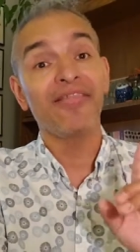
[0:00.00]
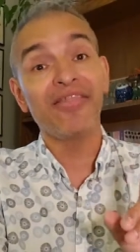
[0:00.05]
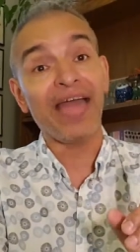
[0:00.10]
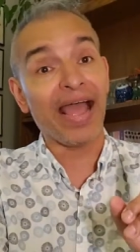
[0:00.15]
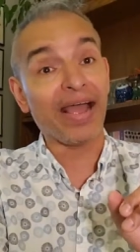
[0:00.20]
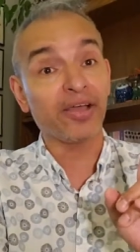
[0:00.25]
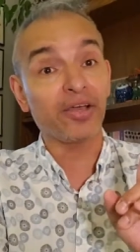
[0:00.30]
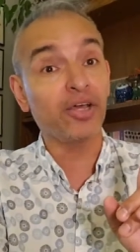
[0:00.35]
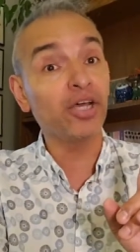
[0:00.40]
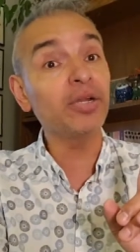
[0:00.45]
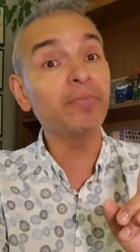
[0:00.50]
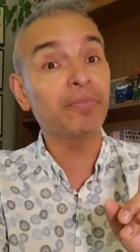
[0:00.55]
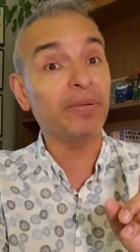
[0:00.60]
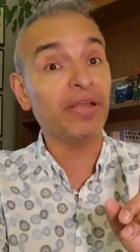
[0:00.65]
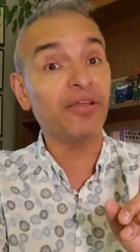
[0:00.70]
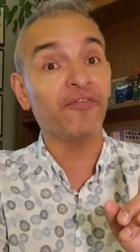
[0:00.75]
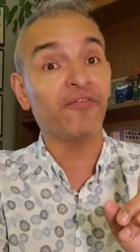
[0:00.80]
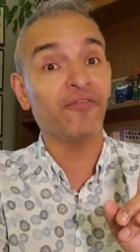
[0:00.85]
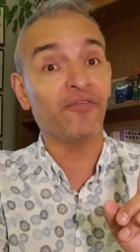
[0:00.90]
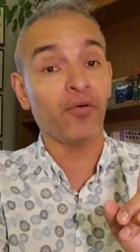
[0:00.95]
That could
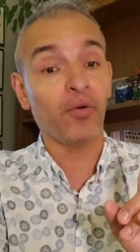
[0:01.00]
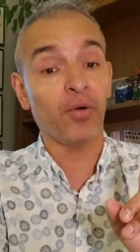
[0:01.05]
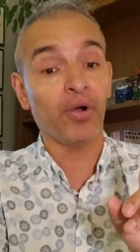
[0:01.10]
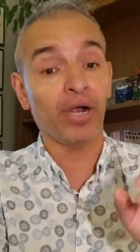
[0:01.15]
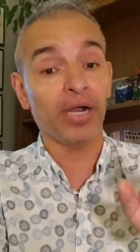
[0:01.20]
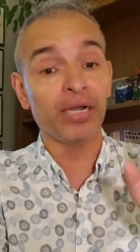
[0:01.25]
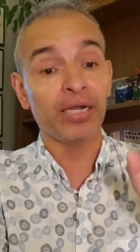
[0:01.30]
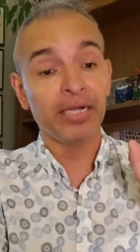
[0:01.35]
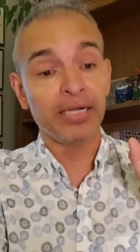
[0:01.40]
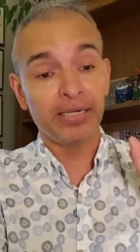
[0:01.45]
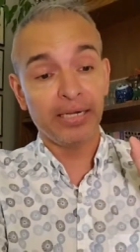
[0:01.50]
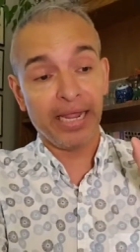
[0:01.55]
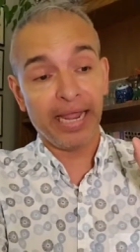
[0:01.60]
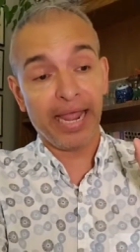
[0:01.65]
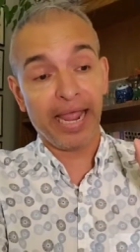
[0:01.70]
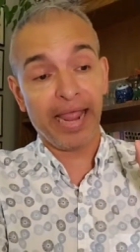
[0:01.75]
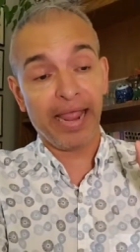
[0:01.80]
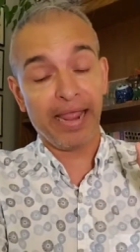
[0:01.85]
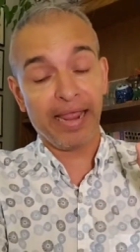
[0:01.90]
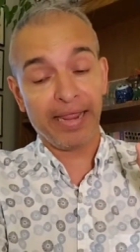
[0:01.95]
be for
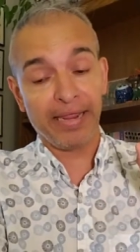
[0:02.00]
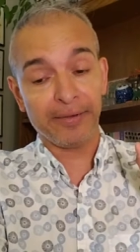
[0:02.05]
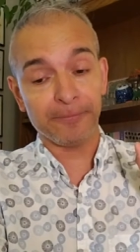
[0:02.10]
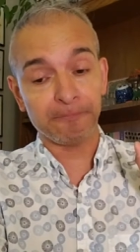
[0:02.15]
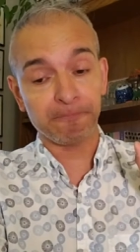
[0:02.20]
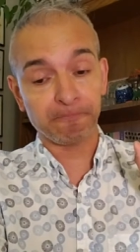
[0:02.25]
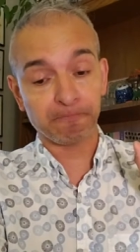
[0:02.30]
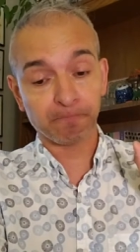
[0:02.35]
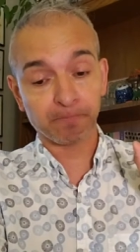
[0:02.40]
a,